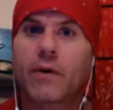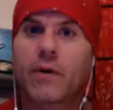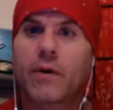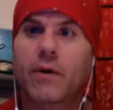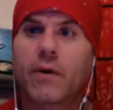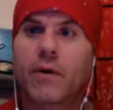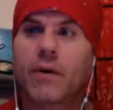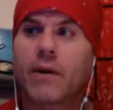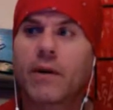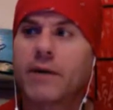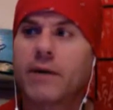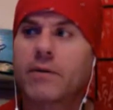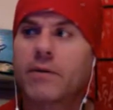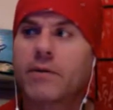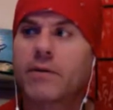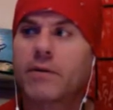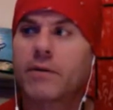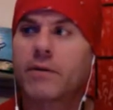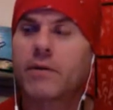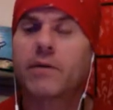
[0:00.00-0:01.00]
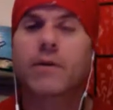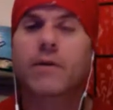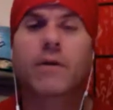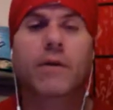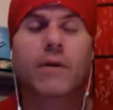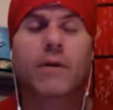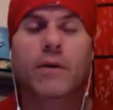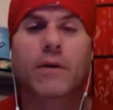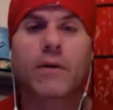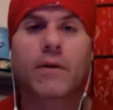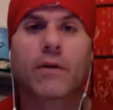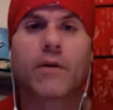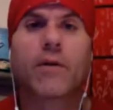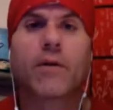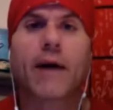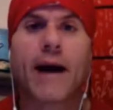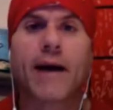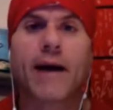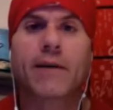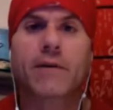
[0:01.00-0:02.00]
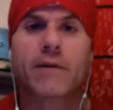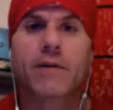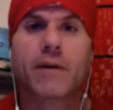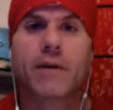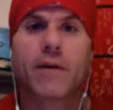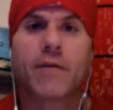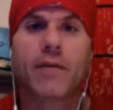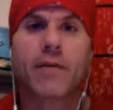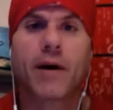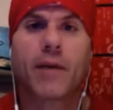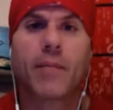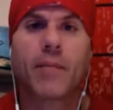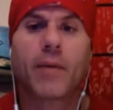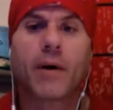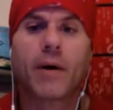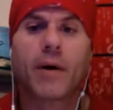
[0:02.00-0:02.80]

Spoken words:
unless you're asked of them.